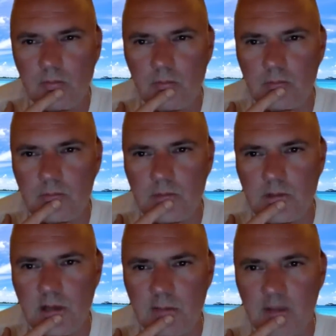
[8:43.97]
yeah
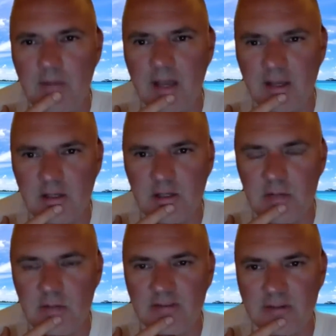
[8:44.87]
maybe i can share my
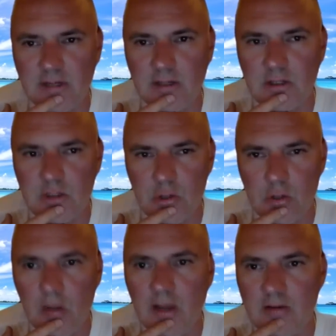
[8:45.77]
screen and show my
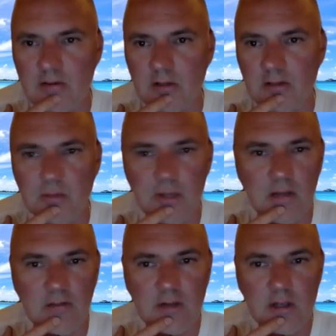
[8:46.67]
results mm-hmm. because
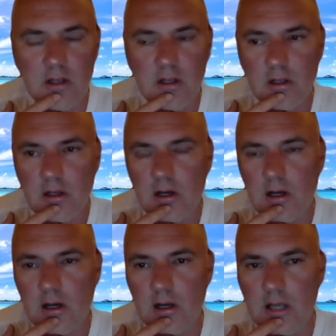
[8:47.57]

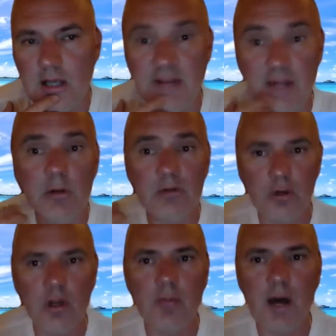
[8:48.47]
and then we'll talk
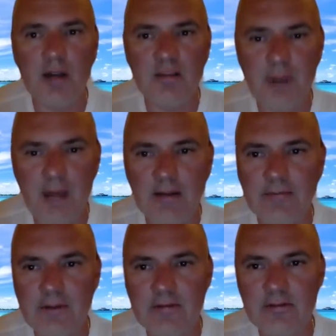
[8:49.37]
about the
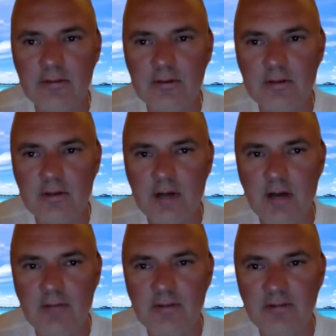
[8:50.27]
benefits of
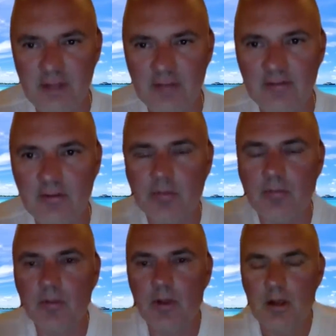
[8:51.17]
the system
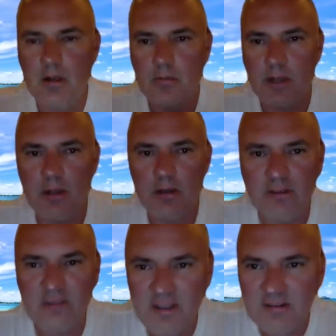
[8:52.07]
because it's
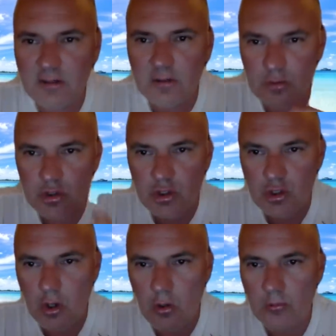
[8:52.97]
easier to
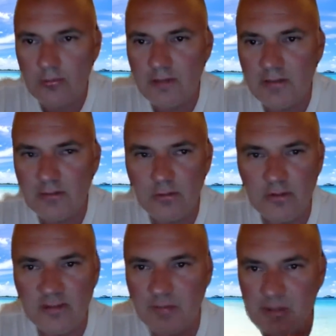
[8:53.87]
show than to talk
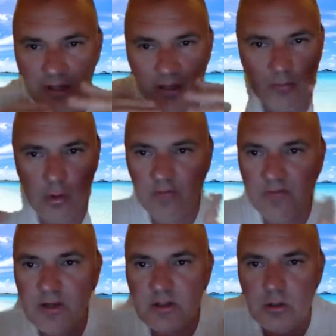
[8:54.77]
some people are more
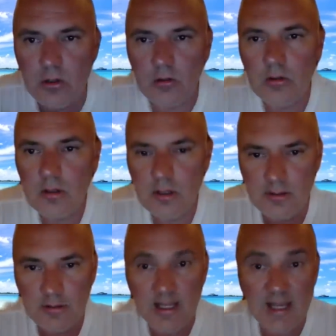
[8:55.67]
visual
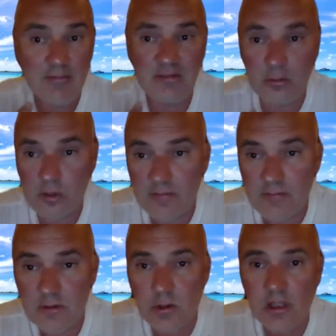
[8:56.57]
like i'm Absolutely.
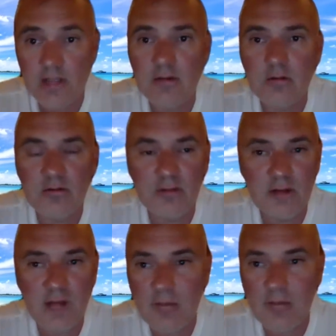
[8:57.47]
Visual. i need to see hey,
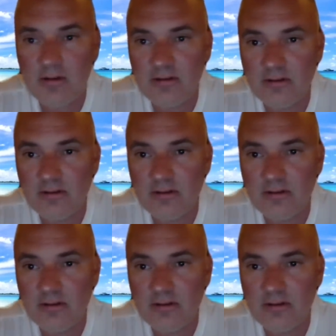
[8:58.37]
numbers and stuff